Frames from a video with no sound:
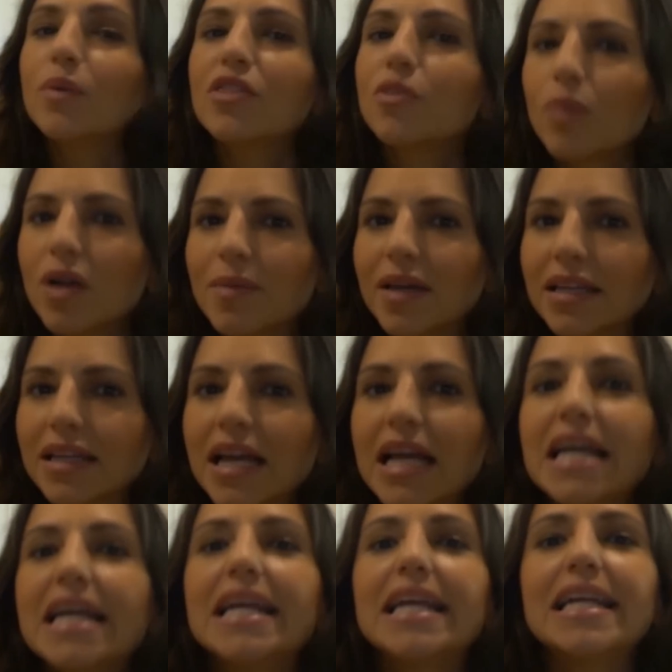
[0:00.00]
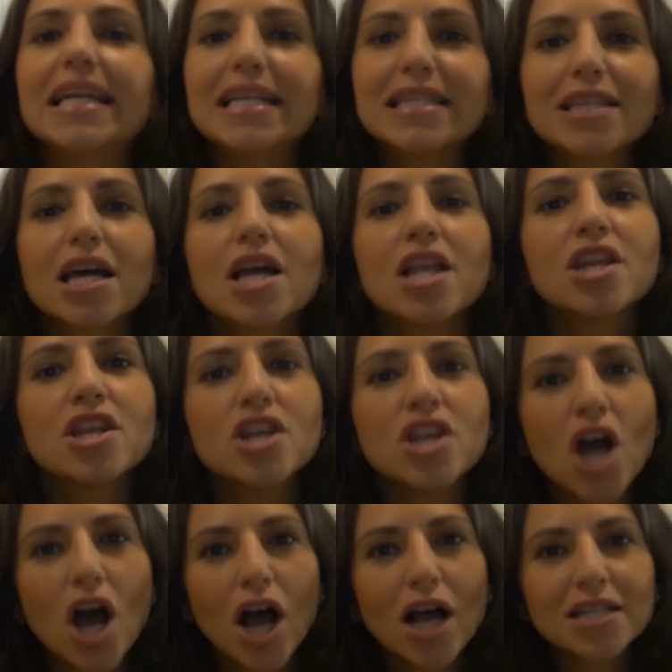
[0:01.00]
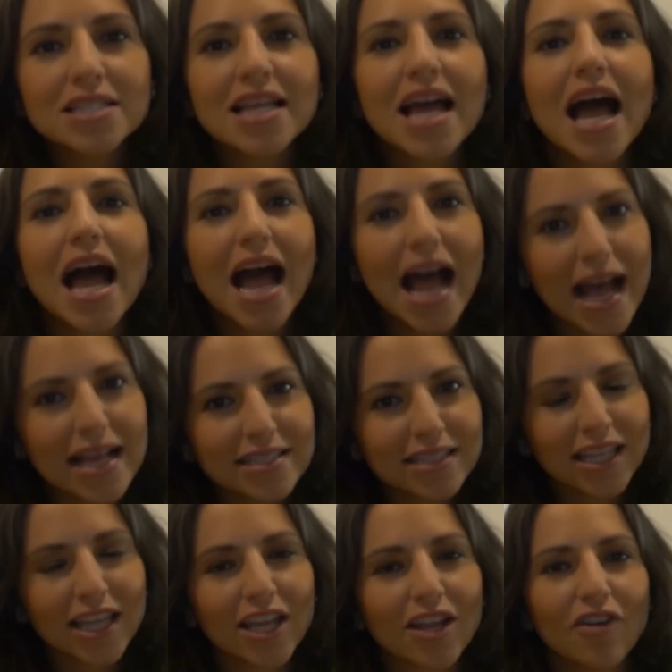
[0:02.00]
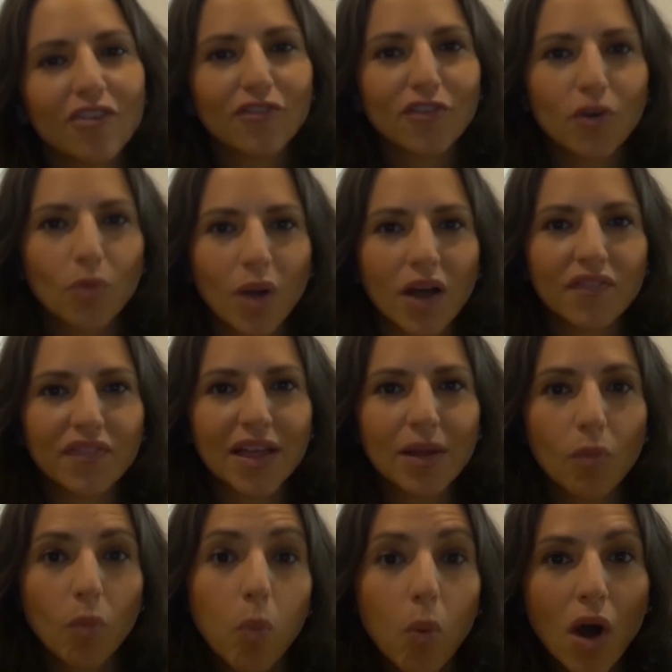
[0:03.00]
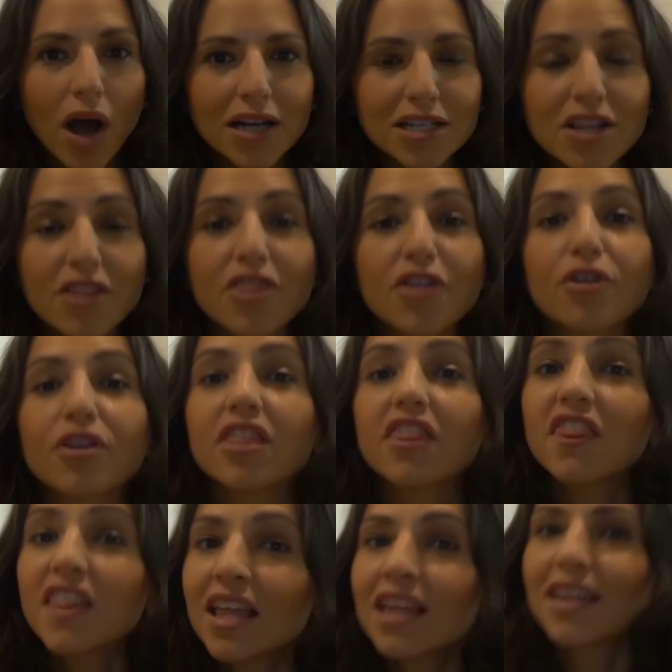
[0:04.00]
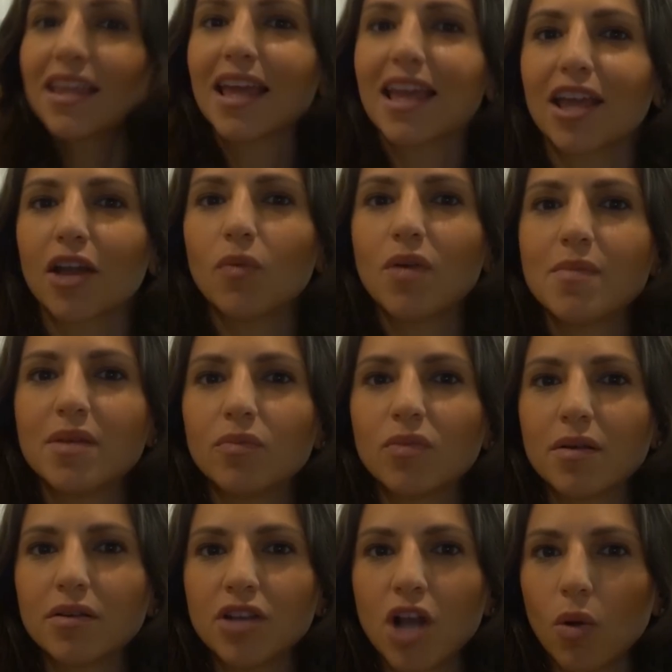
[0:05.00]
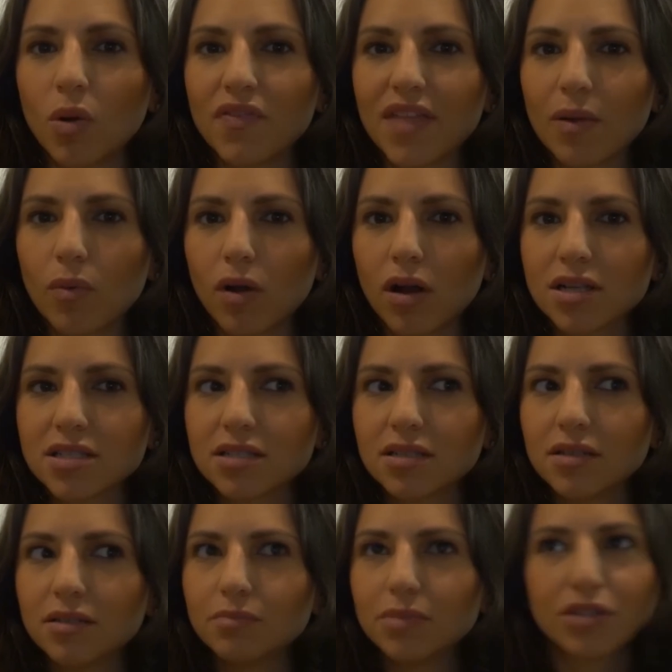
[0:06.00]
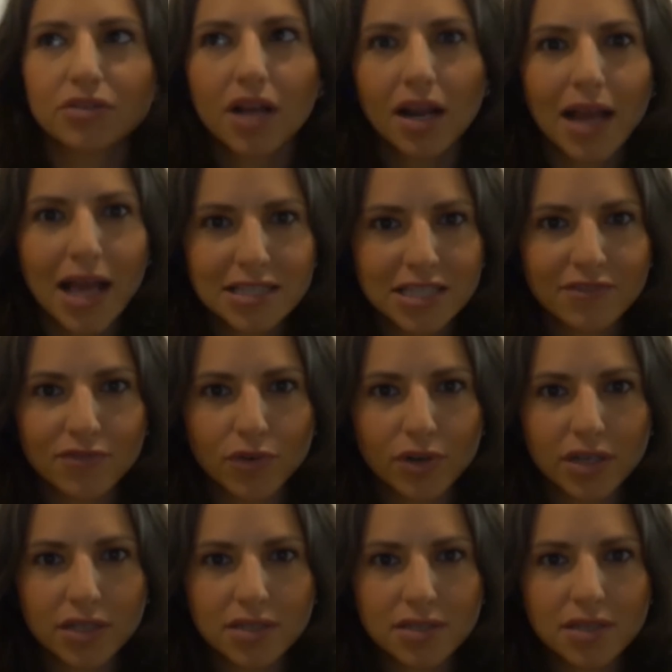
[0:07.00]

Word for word: with women is not asking for what they want. They're thinking women know what they want, but they're not asking for it.